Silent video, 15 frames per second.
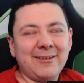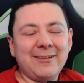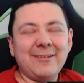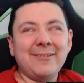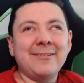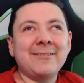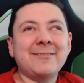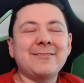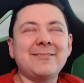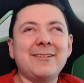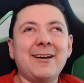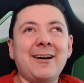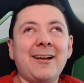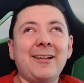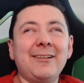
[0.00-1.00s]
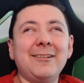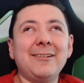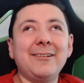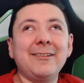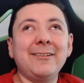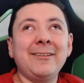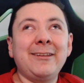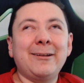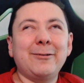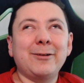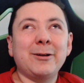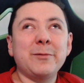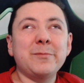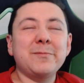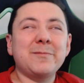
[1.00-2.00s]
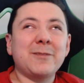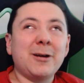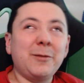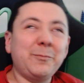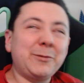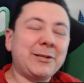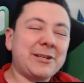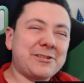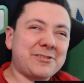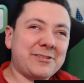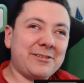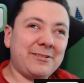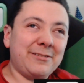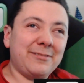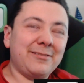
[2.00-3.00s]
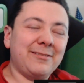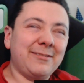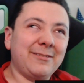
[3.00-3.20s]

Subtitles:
it's not, you know, competition,